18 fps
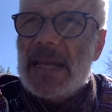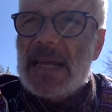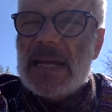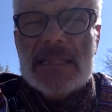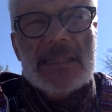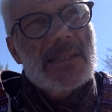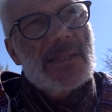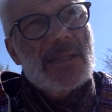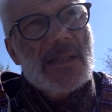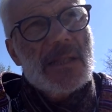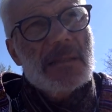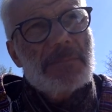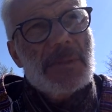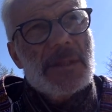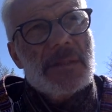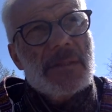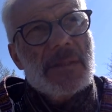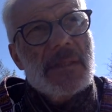
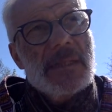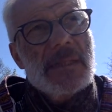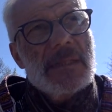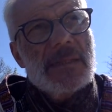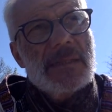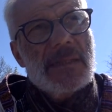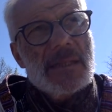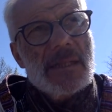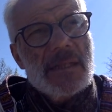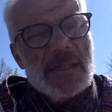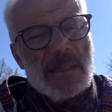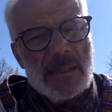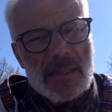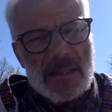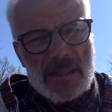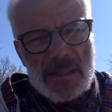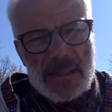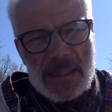excerpt, it's a
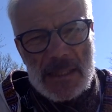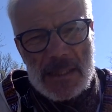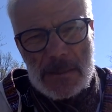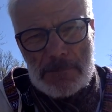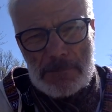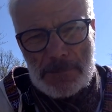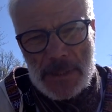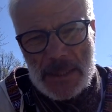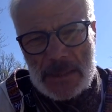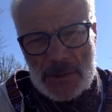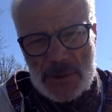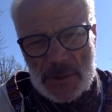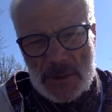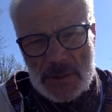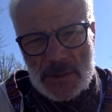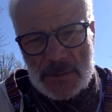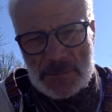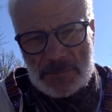little
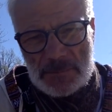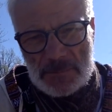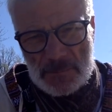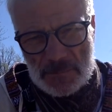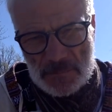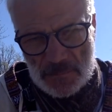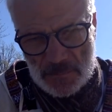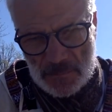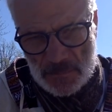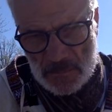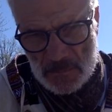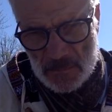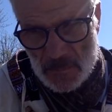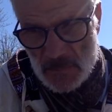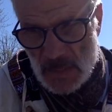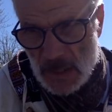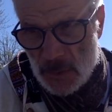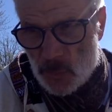picture
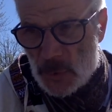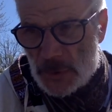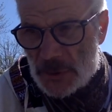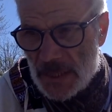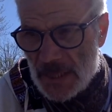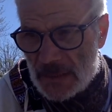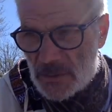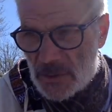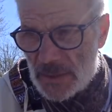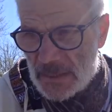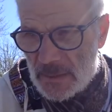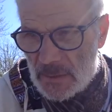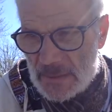which actually